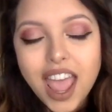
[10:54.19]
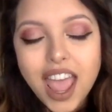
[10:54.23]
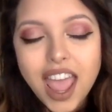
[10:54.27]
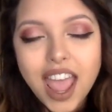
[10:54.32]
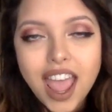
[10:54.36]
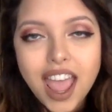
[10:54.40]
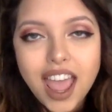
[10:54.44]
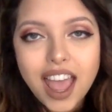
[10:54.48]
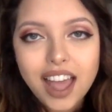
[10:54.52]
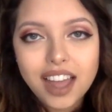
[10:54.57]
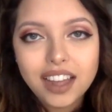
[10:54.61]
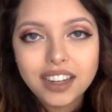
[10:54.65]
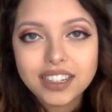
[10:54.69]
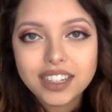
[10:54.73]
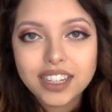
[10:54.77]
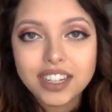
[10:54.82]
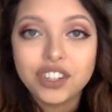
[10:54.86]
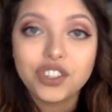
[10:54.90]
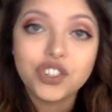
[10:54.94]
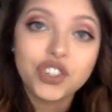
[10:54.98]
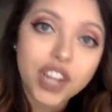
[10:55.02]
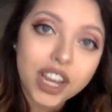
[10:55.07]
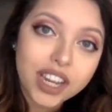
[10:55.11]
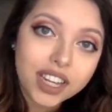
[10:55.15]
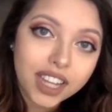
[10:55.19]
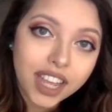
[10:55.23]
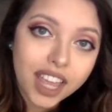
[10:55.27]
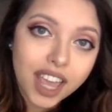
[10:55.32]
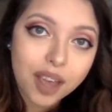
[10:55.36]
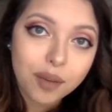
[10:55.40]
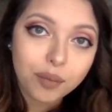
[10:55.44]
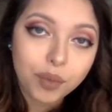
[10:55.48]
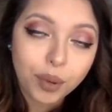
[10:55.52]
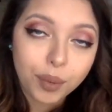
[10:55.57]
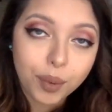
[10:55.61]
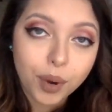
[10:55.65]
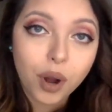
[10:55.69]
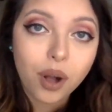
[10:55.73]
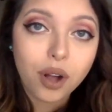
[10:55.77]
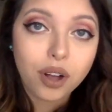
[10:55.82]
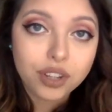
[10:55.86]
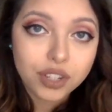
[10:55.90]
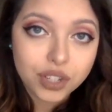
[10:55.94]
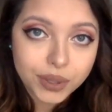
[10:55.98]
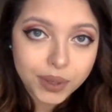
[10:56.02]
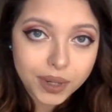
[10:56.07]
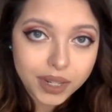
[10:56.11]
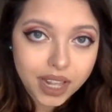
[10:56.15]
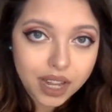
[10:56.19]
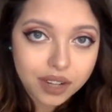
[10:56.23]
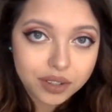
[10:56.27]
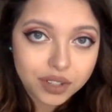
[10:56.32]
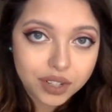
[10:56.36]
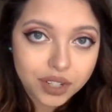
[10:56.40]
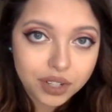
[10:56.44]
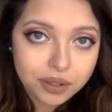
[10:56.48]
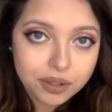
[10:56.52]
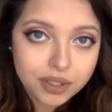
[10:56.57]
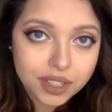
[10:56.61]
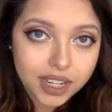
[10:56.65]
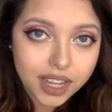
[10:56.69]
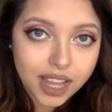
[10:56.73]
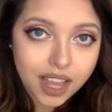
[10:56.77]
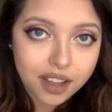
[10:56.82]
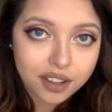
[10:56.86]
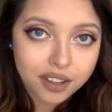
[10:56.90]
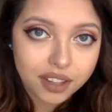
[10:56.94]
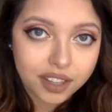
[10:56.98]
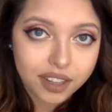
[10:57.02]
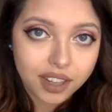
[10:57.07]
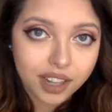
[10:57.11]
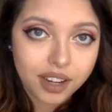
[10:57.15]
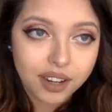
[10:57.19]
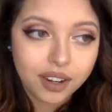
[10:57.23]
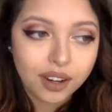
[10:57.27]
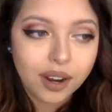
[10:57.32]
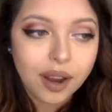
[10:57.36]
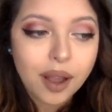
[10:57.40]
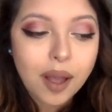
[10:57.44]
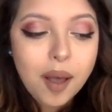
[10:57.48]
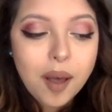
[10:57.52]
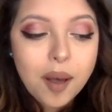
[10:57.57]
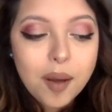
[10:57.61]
And in Gen Chem, we were also allowed to use a calculator.